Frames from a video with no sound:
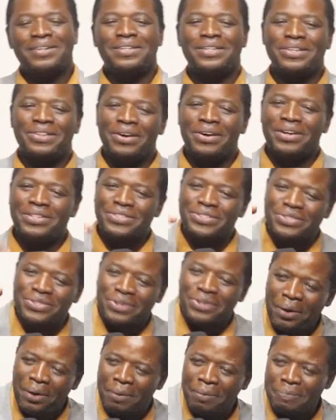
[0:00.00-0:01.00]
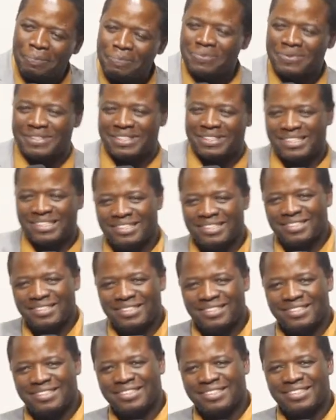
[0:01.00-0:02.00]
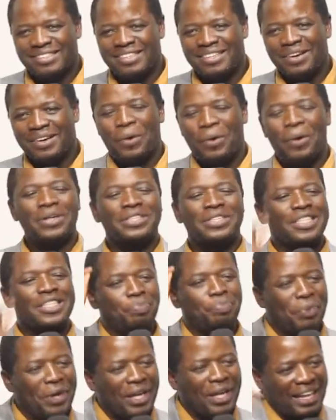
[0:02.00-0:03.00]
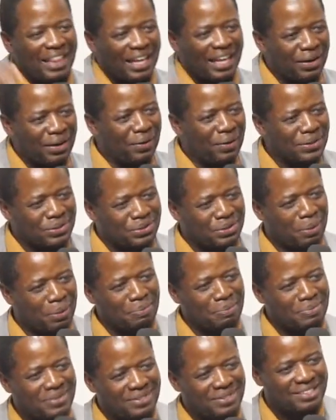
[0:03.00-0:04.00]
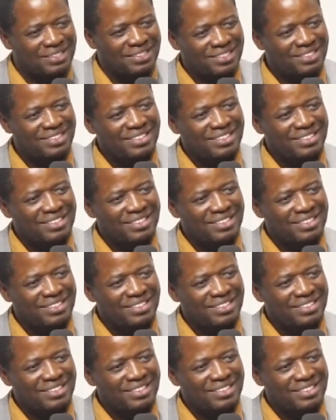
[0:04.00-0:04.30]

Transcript: Those domes. God is bigger than our domes.